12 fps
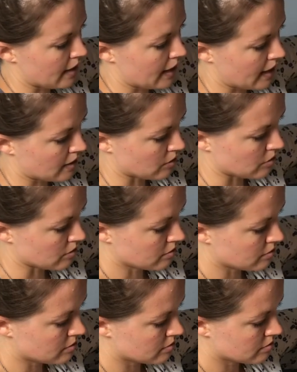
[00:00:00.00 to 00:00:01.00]
heddle
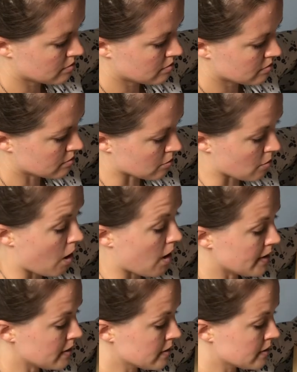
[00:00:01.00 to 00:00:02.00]
rod.